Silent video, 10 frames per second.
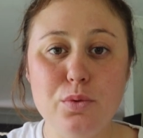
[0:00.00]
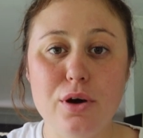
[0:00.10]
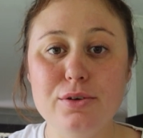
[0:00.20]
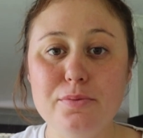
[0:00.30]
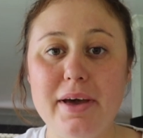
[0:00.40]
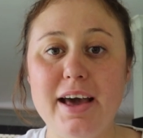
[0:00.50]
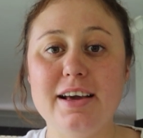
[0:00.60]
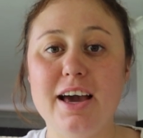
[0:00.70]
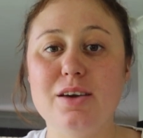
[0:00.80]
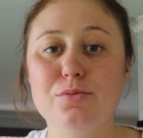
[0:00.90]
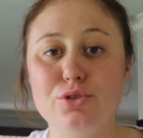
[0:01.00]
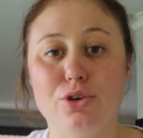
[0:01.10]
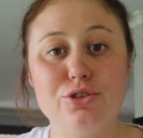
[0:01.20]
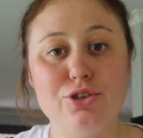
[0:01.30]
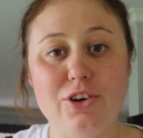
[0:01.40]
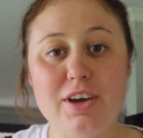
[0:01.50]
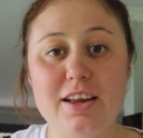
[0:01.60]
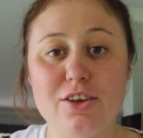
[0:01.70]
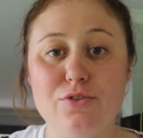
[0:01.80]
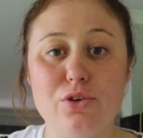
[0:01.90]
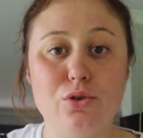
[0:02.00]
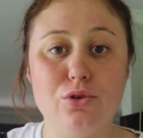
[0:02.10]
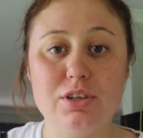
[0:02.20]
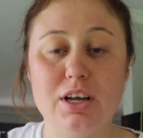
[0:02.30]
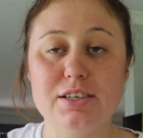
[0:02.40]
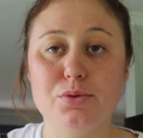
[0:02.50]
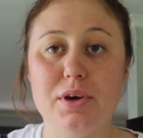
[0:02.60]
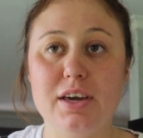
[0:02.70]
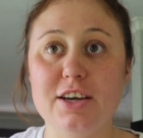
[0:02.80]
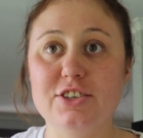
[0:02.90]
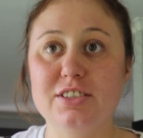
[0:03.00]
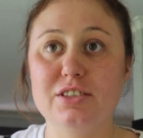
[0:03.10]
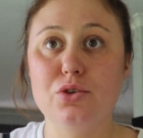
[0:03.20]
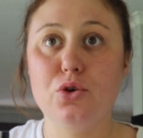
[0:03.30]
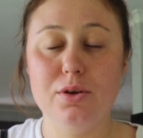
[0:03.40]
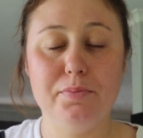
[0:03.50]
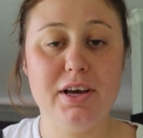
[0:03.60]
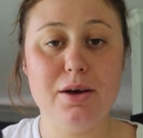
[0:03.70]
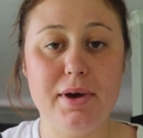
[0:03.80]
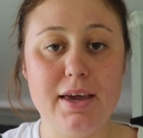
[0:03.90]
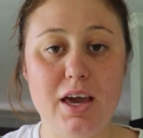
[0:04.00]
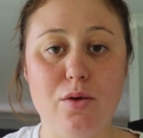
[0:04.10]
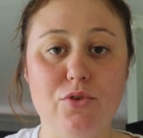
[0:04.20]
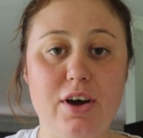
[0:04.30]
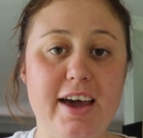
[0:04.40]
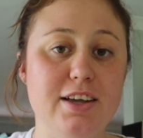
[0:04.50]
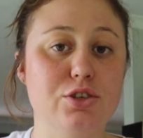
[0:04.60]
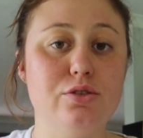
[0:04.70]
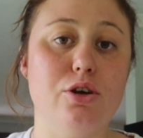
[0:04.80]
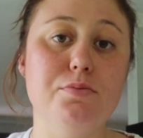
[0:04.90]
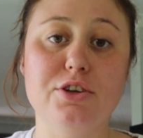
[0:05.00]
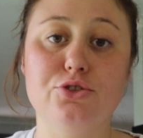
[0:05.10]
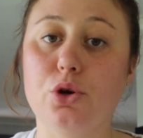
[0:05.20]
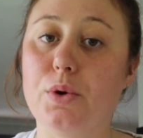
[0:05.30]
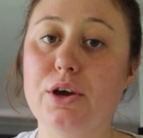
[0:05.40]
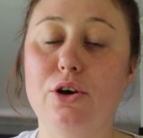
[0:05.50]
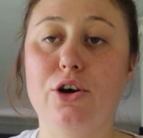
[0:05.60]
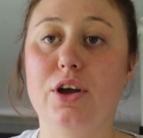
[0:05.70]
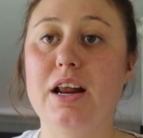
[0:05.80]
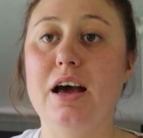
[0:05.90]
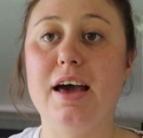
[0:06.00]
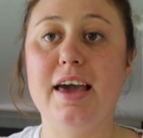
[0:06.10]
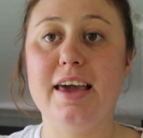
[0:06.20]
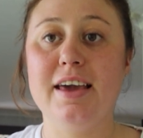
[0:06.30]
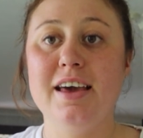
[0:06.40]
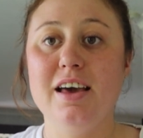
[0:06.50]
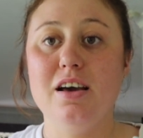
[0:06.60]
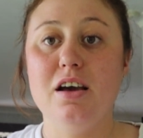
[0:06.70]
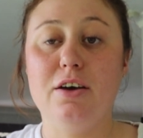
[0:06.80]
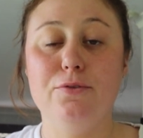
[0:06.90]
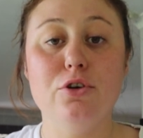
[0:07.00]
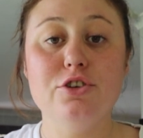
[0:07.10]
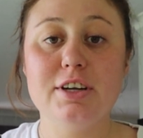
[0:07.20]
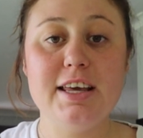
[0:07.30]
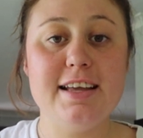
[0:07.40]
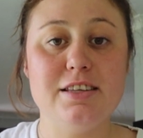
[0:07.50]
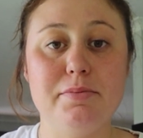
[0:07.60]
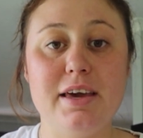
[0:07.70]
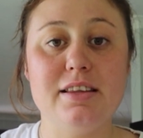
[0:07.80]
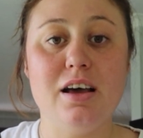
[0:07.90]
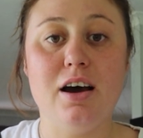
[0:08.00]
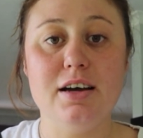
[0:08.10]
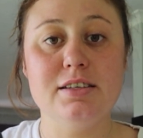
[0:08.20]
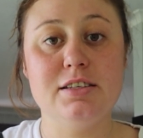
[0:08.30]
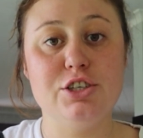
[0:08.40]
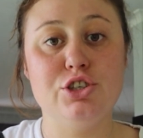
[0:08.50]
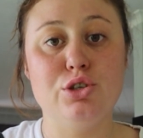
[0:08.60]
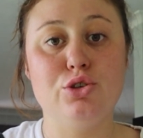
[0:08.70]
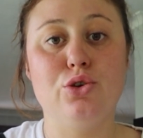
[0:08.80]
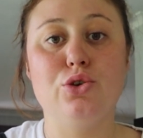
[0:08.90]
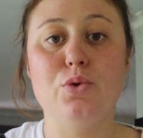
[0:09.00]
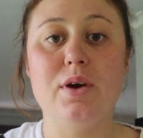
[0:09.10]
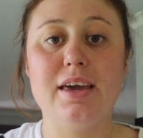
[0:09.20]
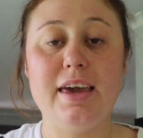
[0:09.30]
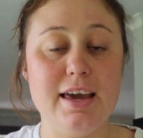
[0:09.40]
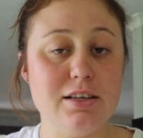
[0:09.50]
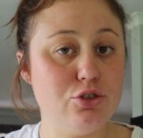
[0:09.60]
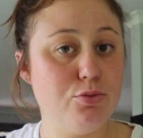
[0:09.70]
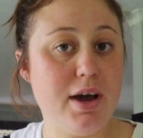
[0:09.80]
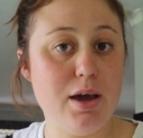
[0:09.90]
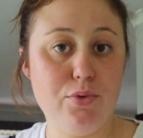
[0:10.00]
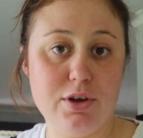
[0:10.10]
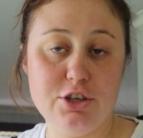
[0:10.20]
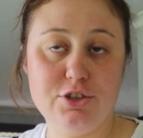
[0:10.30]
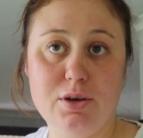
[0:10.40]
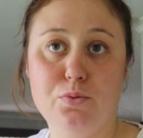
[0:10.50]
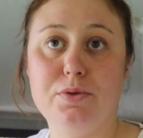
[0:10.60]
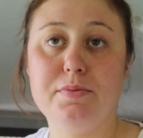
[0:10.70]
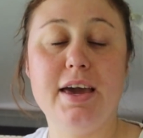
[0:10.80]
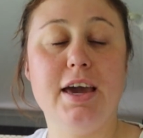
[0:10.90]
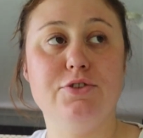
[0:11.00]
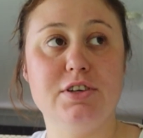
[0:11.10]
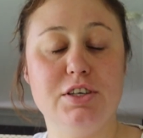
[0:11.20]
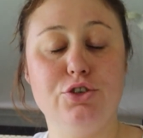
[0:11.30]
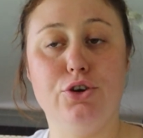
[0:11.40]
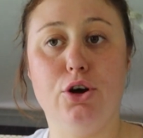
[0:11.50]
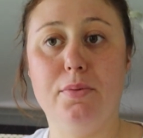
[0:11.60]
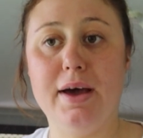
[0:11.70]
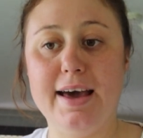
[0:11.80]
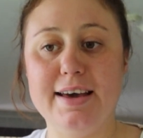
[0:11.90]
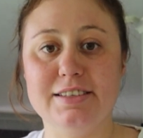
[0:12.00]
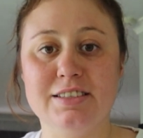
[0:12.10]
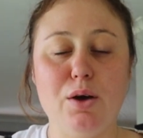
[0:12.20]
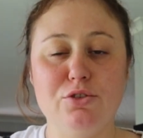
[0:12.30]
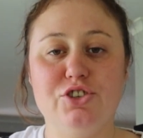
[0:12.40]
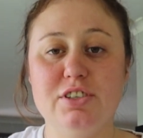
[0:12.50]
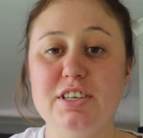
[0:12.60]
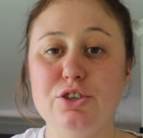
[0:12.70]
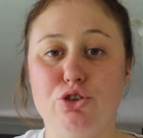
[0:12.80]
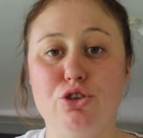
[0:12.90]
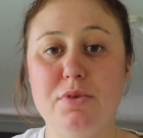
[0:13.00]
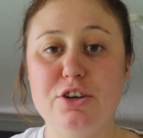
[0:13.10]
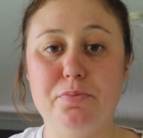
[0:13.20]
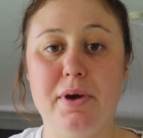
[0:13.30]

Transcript: Welcome back. I'm so sorry I didn't record last week. I just couldn't pick up my camera. I had so much going on. I unfortunately had to make the hard decision to cancel my apprenticeship with my hairdressing job, as I was just in too much